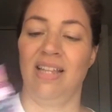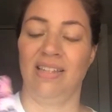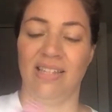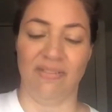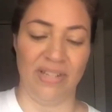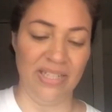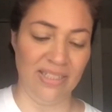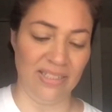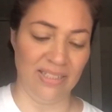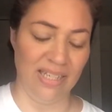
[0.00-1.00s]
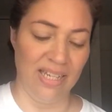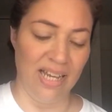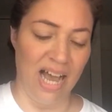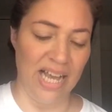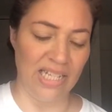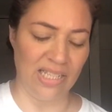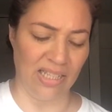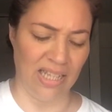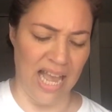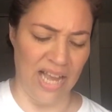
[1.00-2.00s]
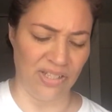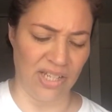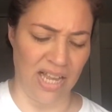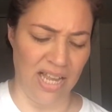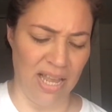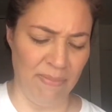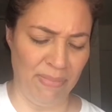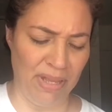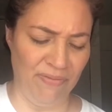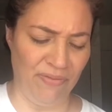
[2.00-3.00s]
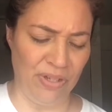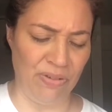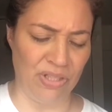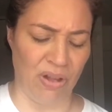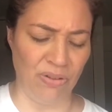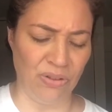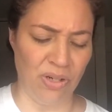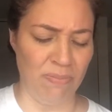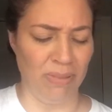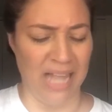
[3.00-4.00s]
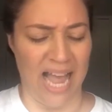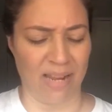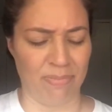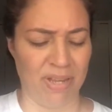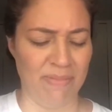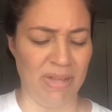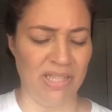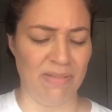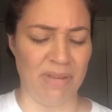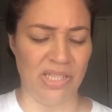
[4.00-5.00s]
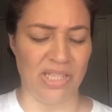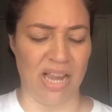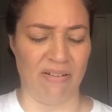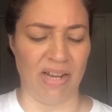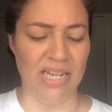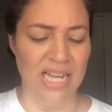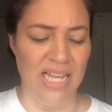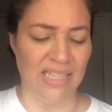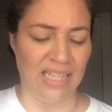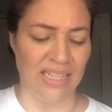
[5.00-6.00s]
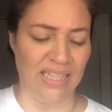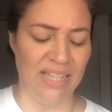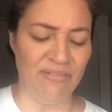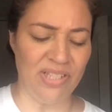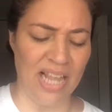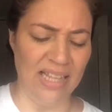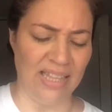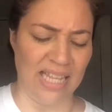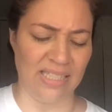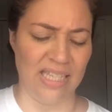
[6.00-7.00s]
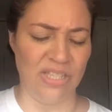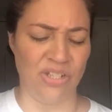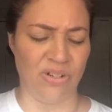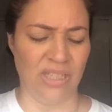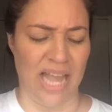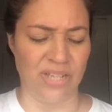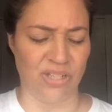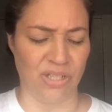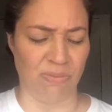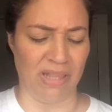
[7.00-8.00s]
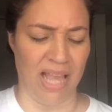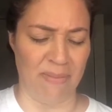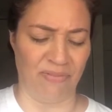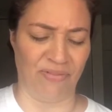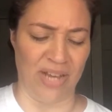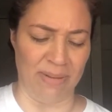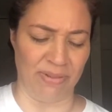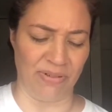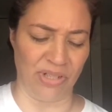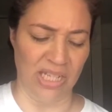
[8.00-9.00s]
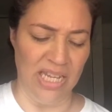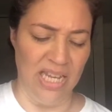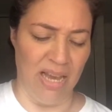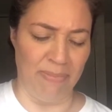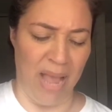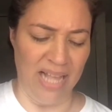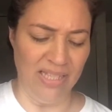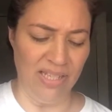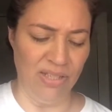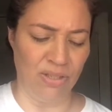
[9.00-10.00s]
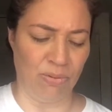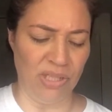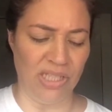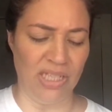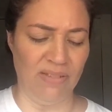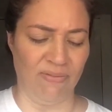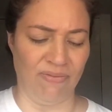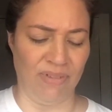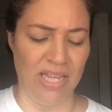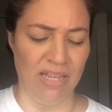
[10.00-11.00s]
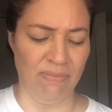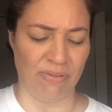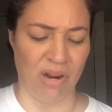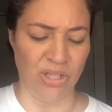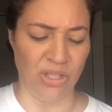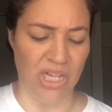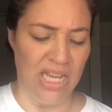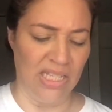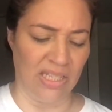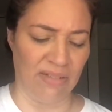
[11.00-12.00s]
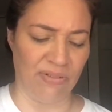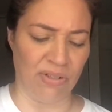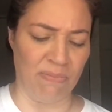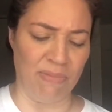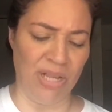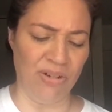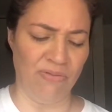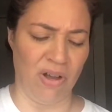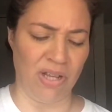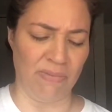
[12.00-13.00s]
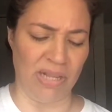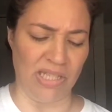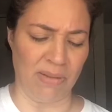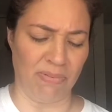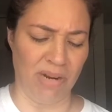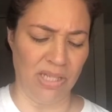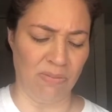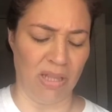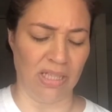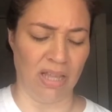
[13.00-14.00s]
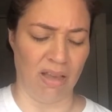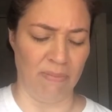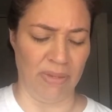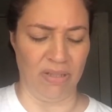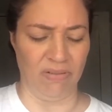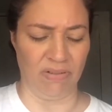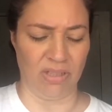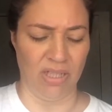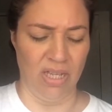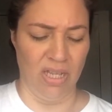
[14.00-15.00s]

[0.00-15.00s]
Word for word: Love it. Highest Lash, a hemp-infused ultra-black pigmented mascara that lifts and lengthens your lashes with hemp fibers. A patented twisted vegan brush delivers major volume and separates while it builds.